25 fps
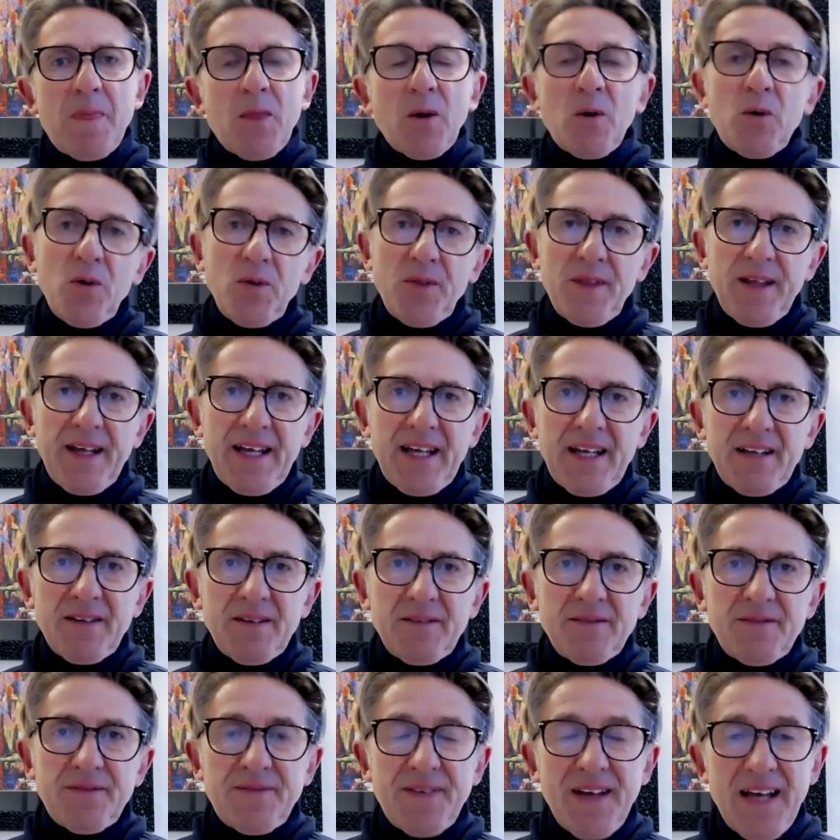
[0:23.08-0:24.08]
or their
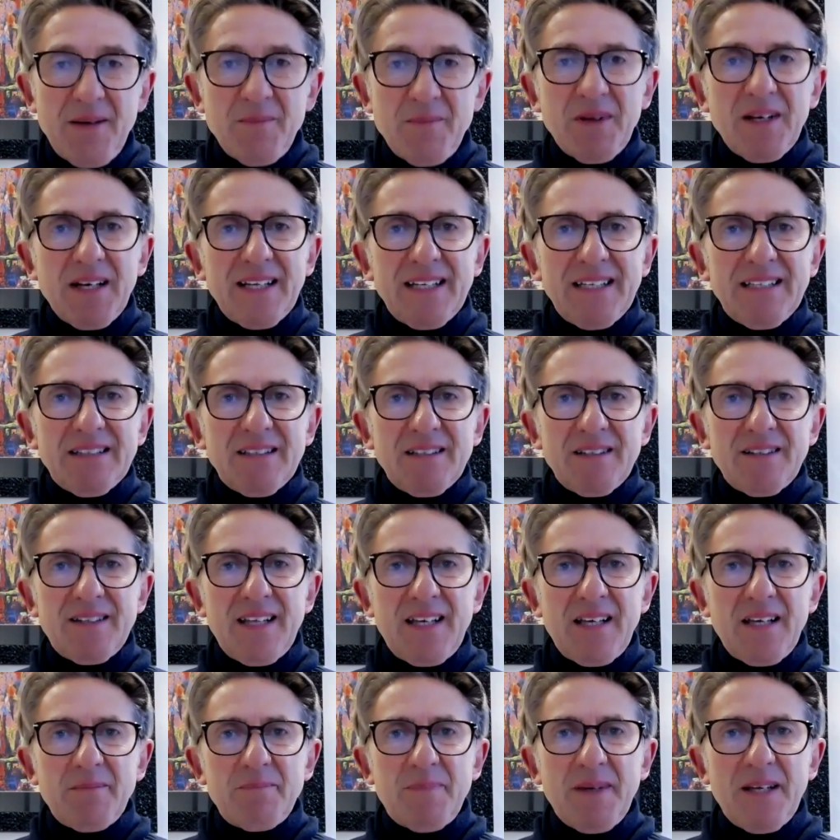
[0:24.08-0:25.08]
family,
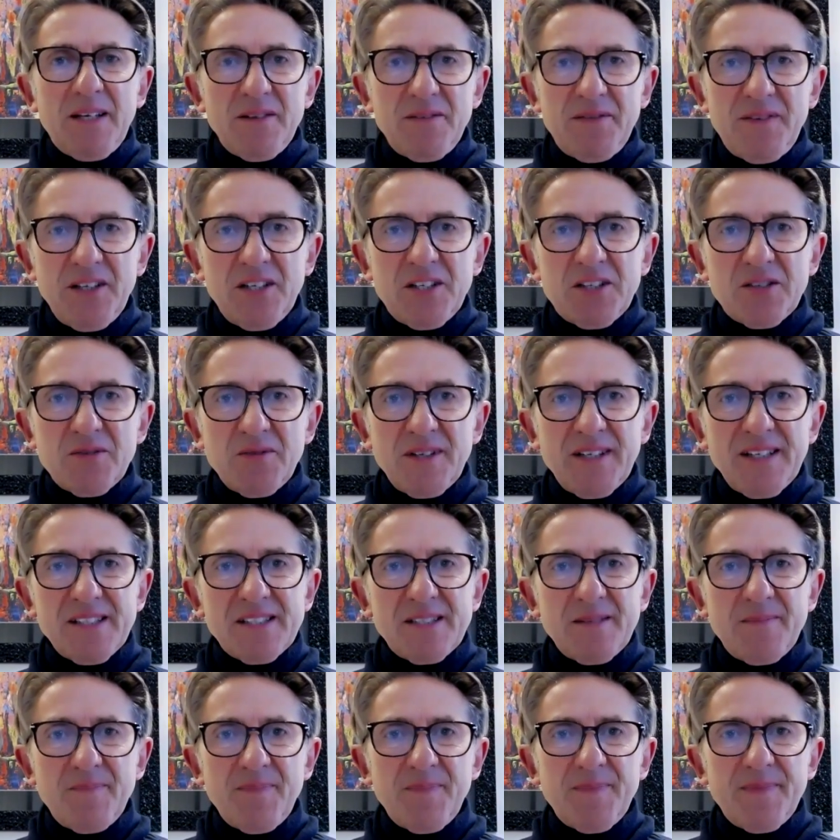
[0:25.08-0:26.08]
their beneficiaries,